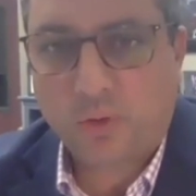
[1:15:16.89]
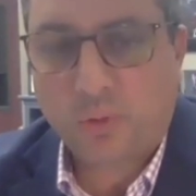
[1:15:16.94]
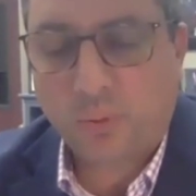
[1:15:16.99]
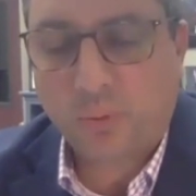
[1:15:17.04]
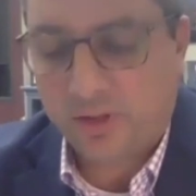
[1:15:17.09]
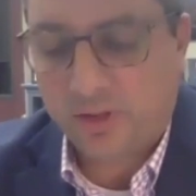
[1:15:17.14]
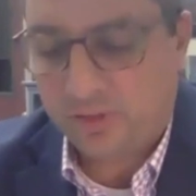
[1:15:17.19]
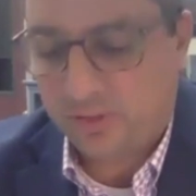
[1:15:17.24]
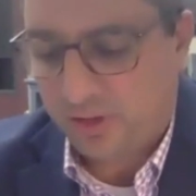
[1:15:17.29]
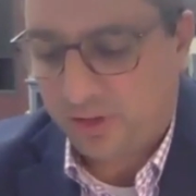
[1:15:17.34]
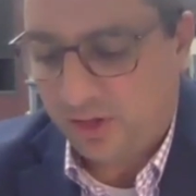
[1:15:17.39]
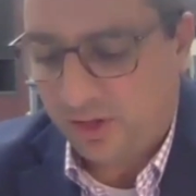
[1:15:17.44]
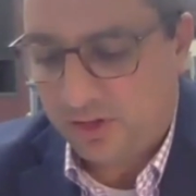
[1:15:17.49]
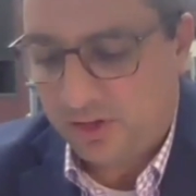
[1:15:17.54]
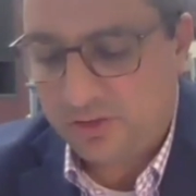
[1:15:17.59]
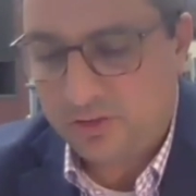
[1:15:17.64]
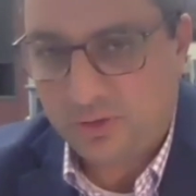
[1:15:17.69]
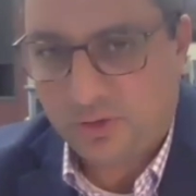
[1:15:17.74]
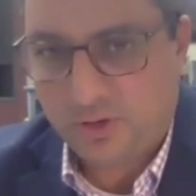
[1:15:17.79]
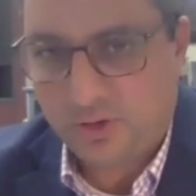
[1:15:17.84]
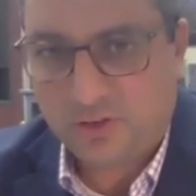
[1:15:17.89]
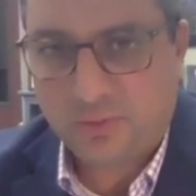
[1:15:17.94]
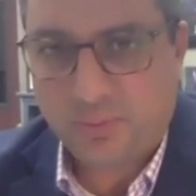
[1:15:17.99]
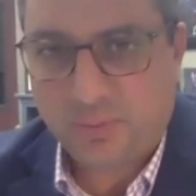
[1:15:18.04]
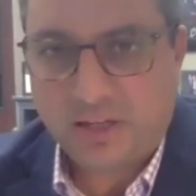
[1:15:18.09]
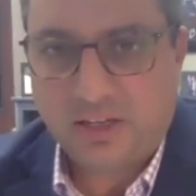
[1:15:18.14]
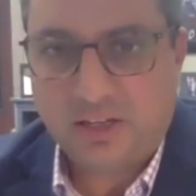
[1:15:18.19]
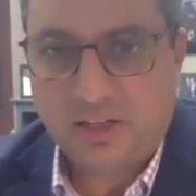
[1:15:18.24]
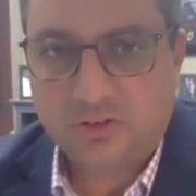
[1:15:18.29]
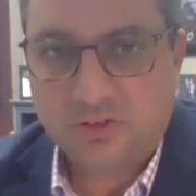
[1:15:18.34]
with students,
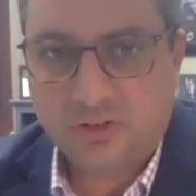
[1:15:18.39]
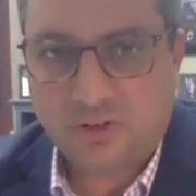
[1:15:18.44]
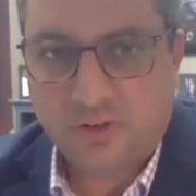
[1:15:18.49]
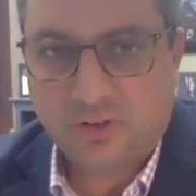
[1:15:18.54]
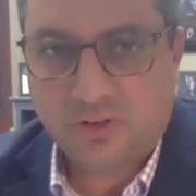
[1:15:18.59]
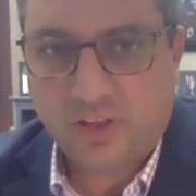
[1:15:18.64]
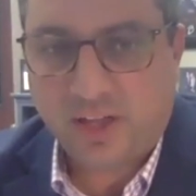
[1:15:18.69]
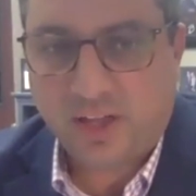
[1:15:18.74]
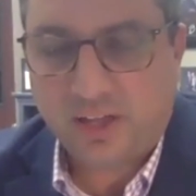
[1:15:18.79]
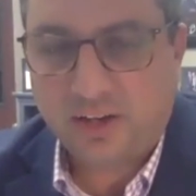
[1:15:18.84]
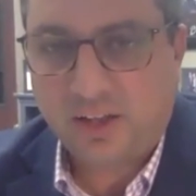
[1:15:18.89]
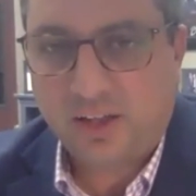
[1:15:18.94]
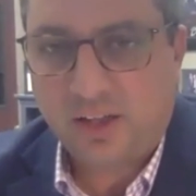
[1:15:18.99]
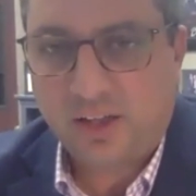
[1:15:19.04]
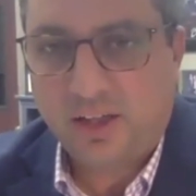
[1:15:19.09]
making sure that